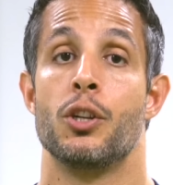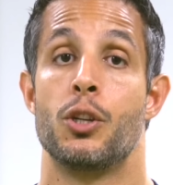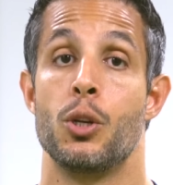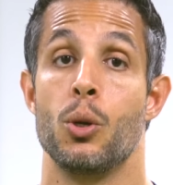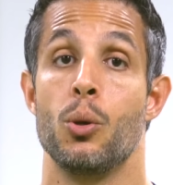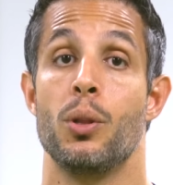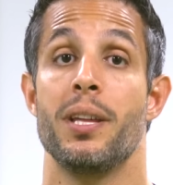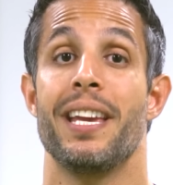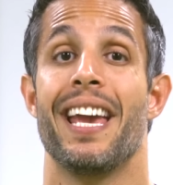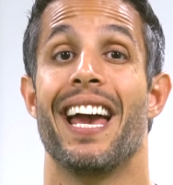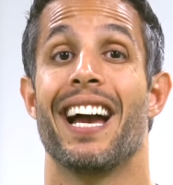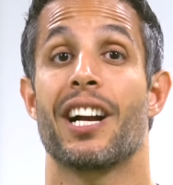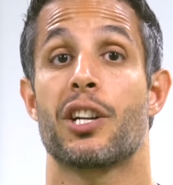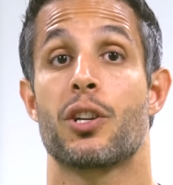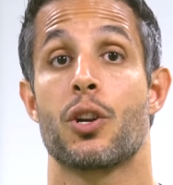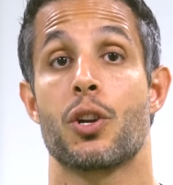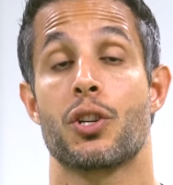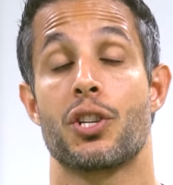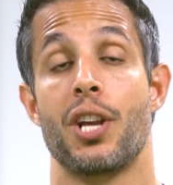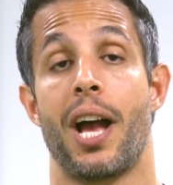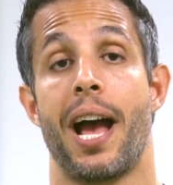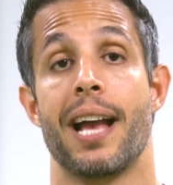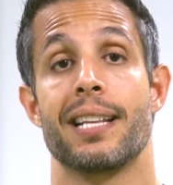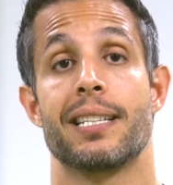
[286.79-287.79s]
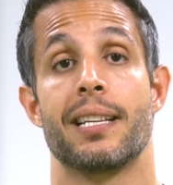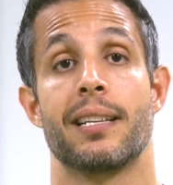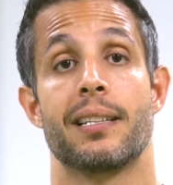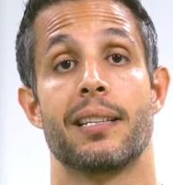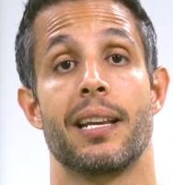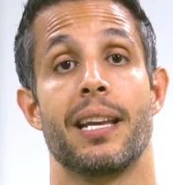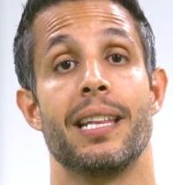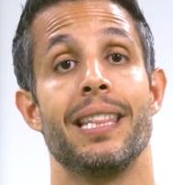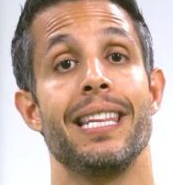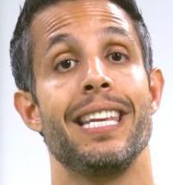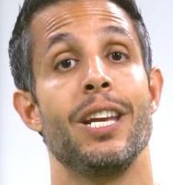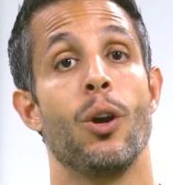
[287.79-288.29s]
Do the
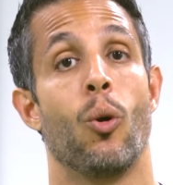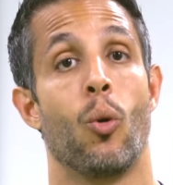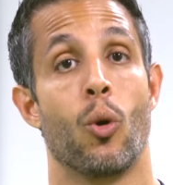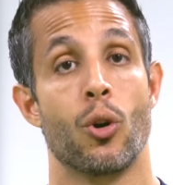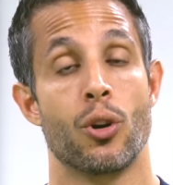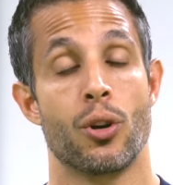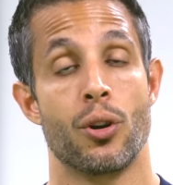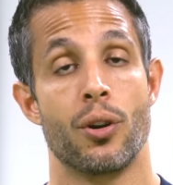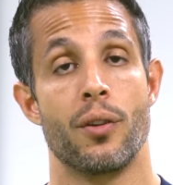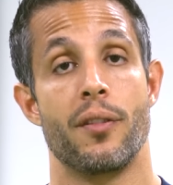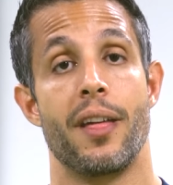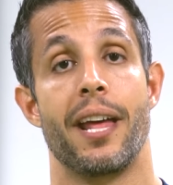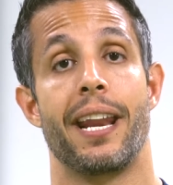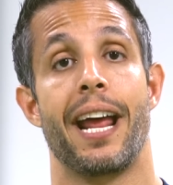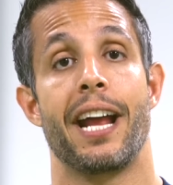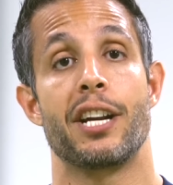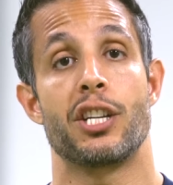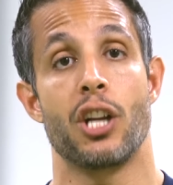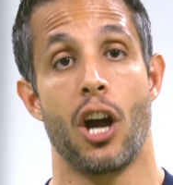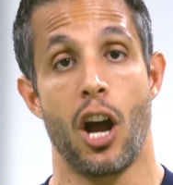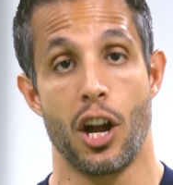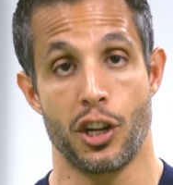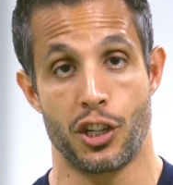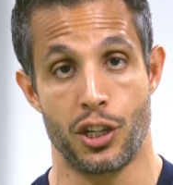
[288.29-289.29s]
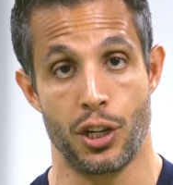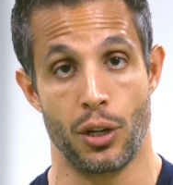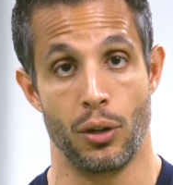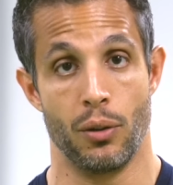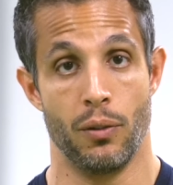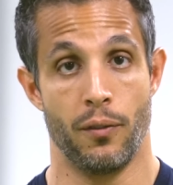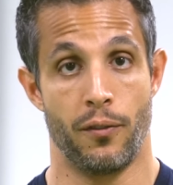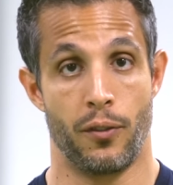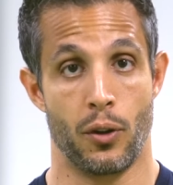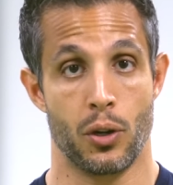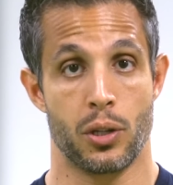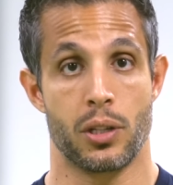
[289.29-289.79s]
exercises in the order that I taught
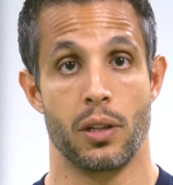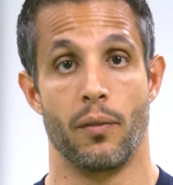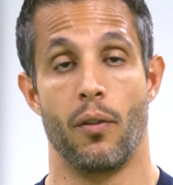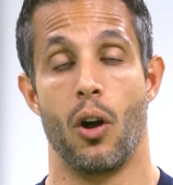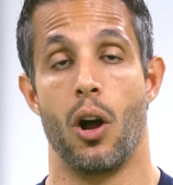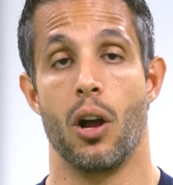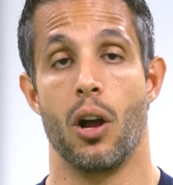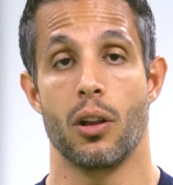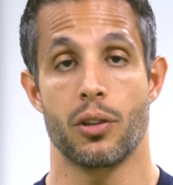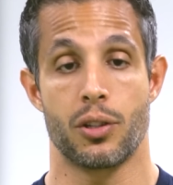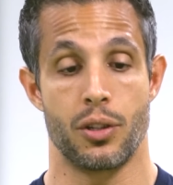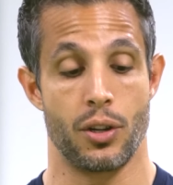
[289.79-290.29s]
you, first of all.